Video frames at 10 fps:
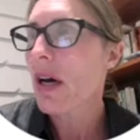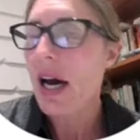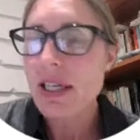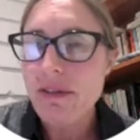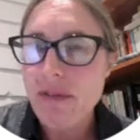
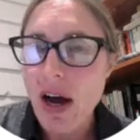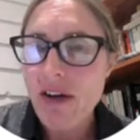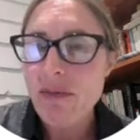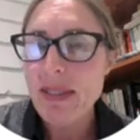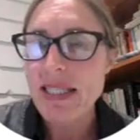Under
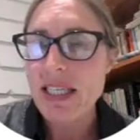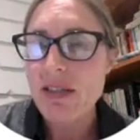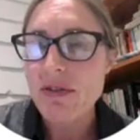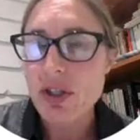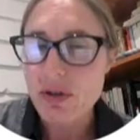
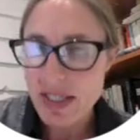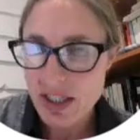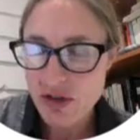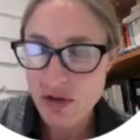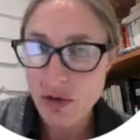5% of
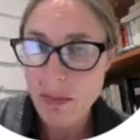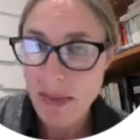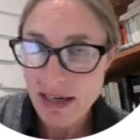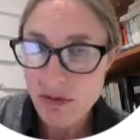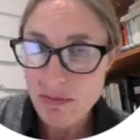terrestrial
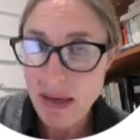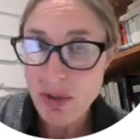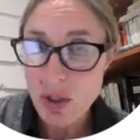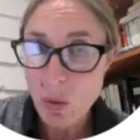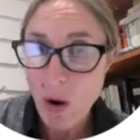
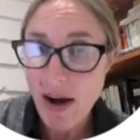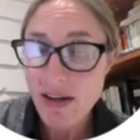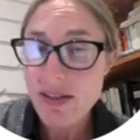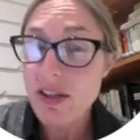mammals are wild,